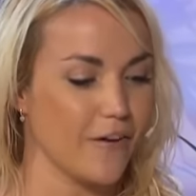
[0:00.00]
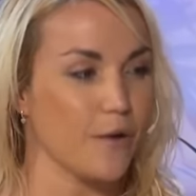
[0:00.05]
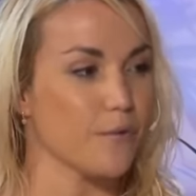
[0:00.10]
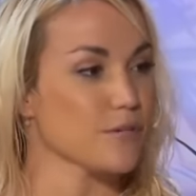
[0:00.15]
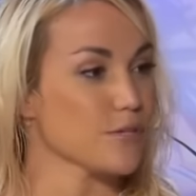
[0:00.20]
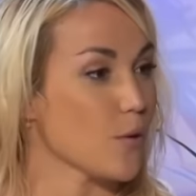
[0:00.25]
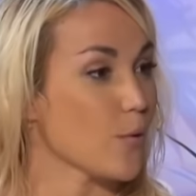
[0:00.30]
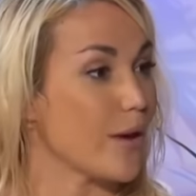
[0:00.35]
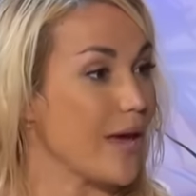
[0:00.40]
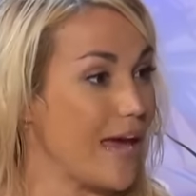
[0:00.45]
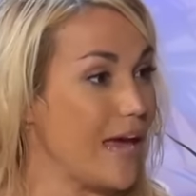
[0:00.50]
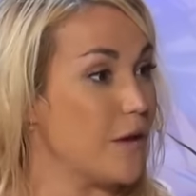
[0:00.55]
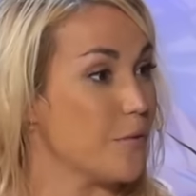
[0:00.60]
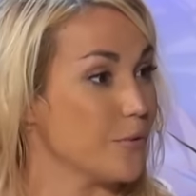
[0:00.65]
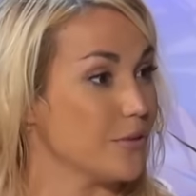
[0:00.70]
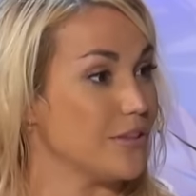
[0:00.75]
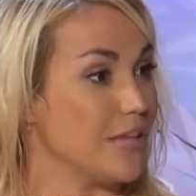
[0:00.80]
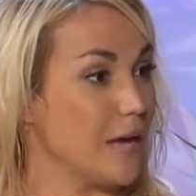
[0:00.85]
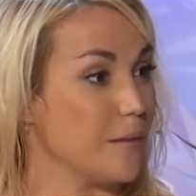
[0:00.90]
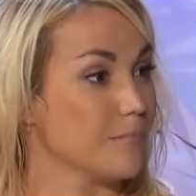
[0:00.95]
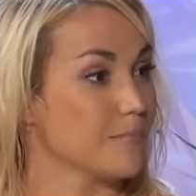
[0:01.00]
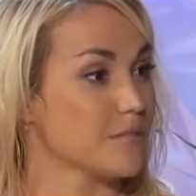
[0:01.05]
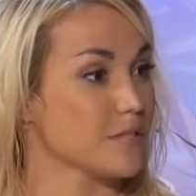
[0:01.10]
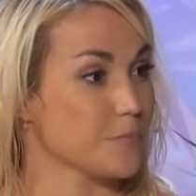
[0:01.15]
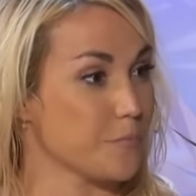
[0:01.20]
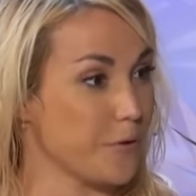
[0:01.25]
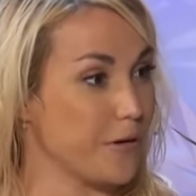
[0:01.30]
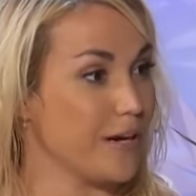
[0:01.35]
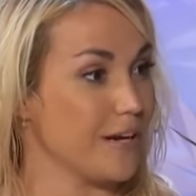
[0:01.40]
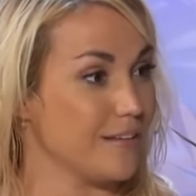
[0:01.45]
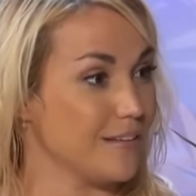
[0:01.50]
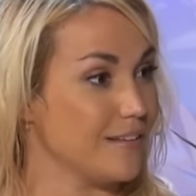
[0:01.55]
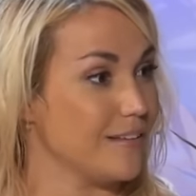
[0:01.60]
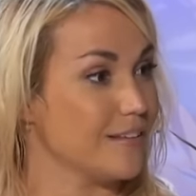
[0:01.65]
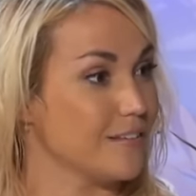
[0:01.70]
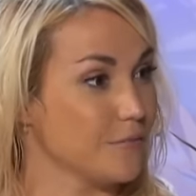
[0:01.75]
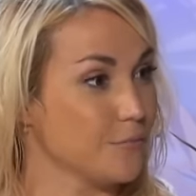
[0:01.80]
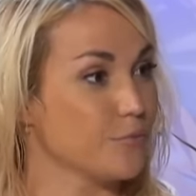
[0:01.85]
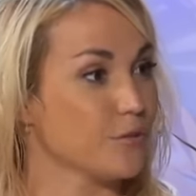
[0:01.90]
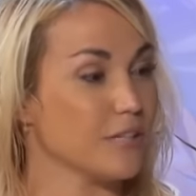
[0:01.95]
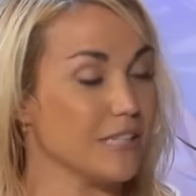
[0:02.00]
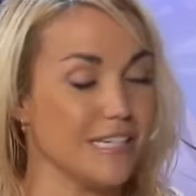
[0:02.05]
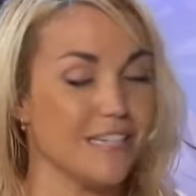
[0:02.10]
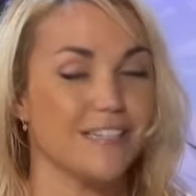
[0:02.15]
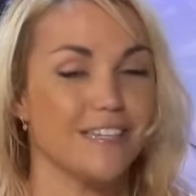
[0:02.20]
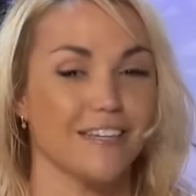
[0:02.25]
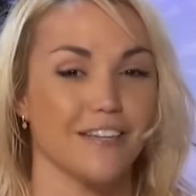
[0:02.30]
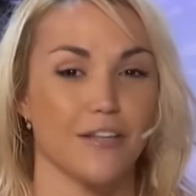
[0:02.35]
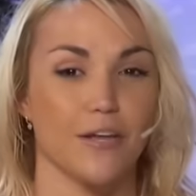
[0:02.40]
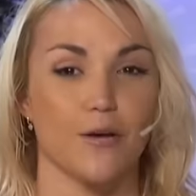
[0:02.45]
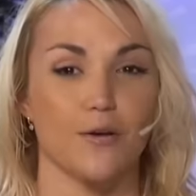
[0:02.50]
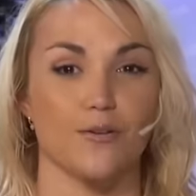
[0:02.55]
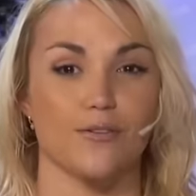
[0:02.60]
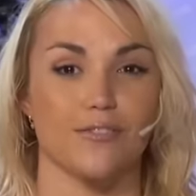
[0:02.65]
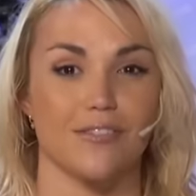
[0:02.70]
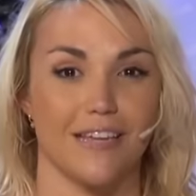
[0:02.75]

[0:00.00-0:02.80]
I was okay with them spraying, releasing oh those my